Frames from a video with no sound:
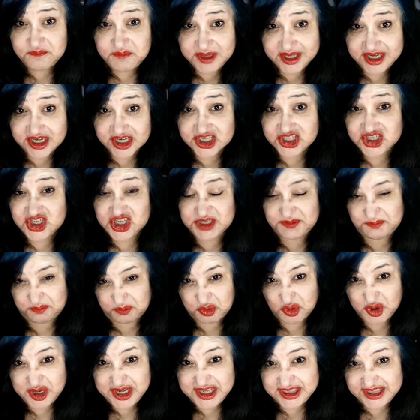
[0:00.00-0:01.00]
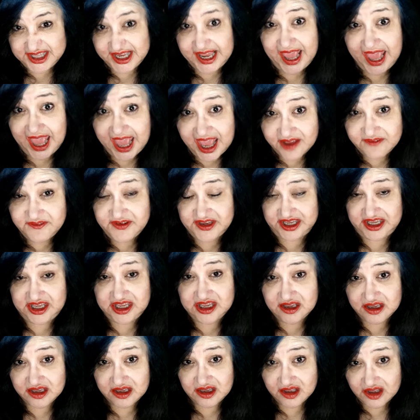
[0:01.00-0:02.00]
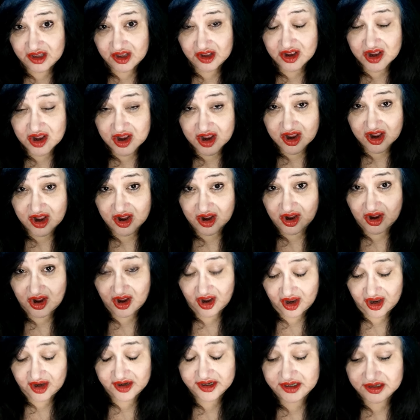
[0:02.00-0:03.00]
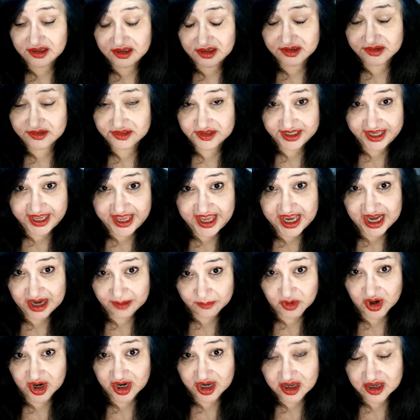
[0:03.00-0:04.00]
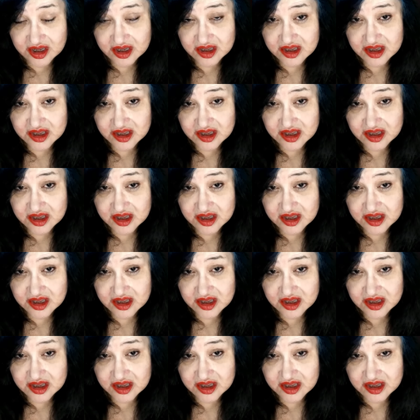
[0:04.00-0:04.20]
minutes just breathing heavy on the camera,